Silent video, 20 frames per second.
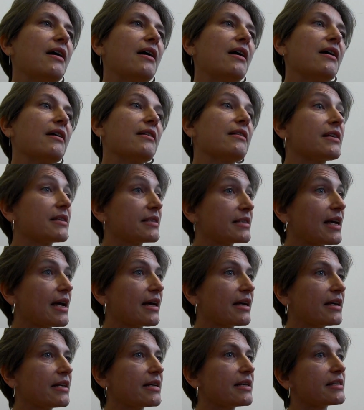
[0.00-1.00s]
The
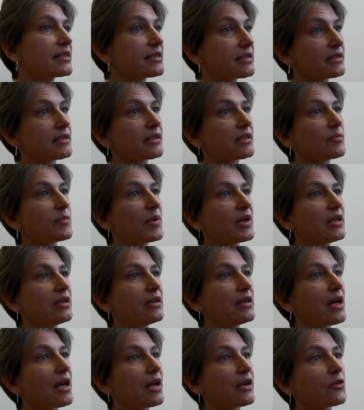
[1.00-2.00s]
second is
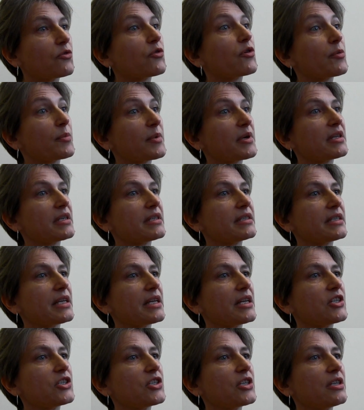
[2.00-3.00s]
stigma and
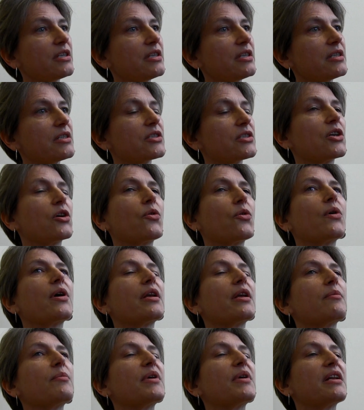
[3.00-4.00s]
criminalization. So
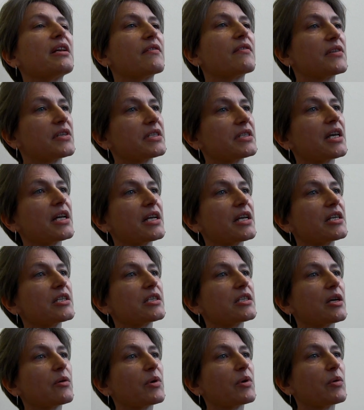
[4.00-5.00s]
in many of the
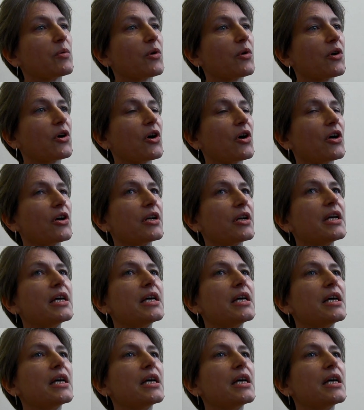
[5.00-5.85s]
settings that we work on,